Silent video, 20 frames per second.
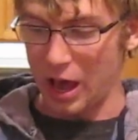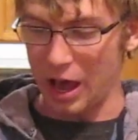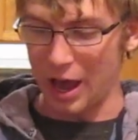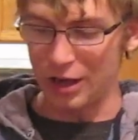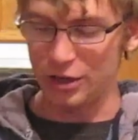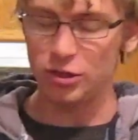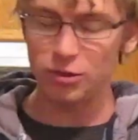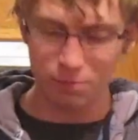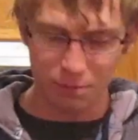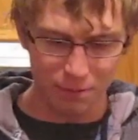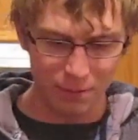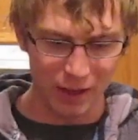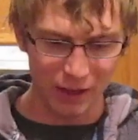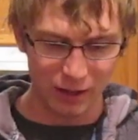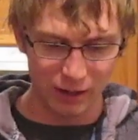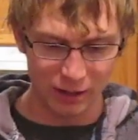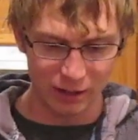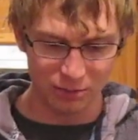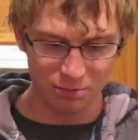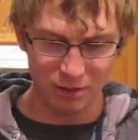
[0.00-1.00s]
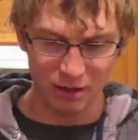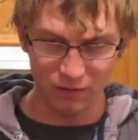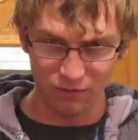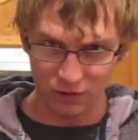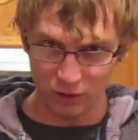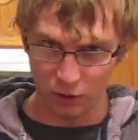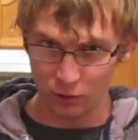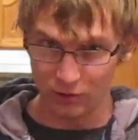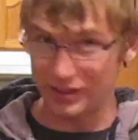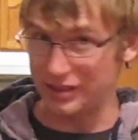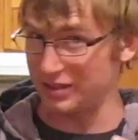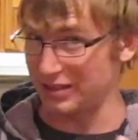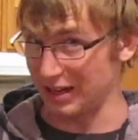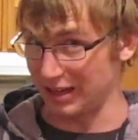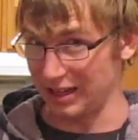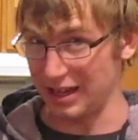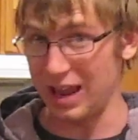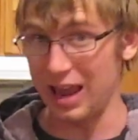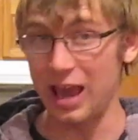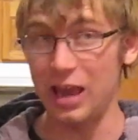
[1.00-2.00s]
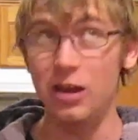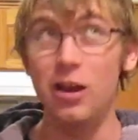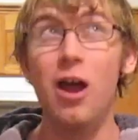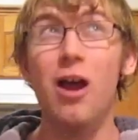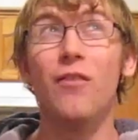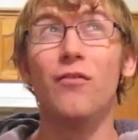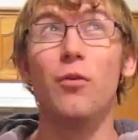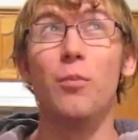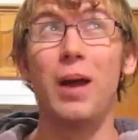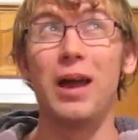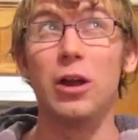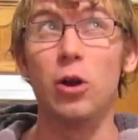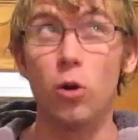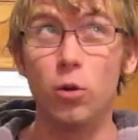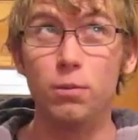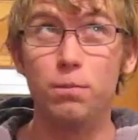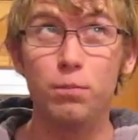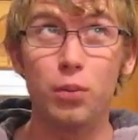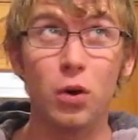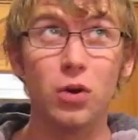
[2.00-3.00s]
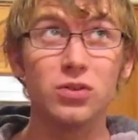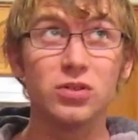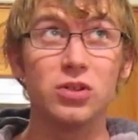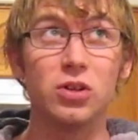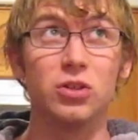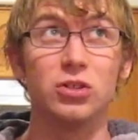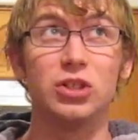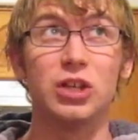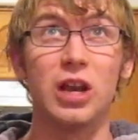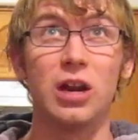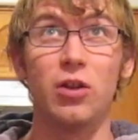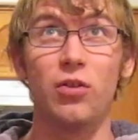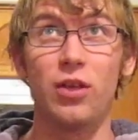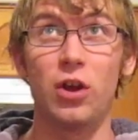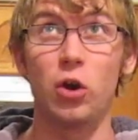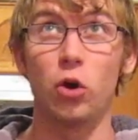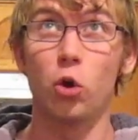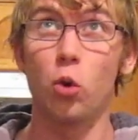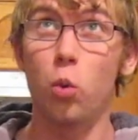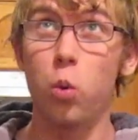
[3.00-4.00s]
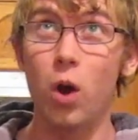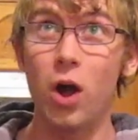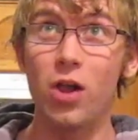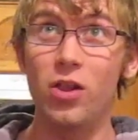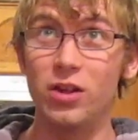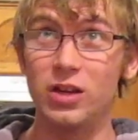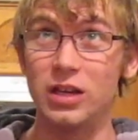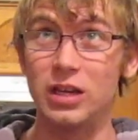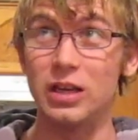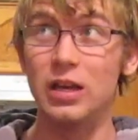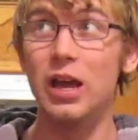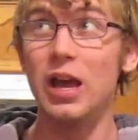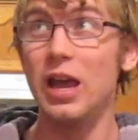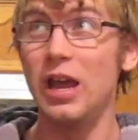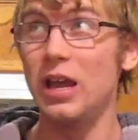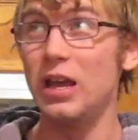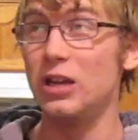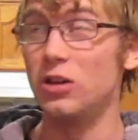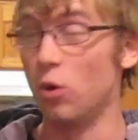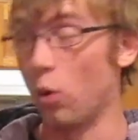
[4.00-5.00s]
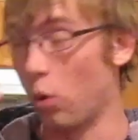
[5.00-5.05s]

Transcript: I should be making as many videos as I can for my own personal channel that are quality in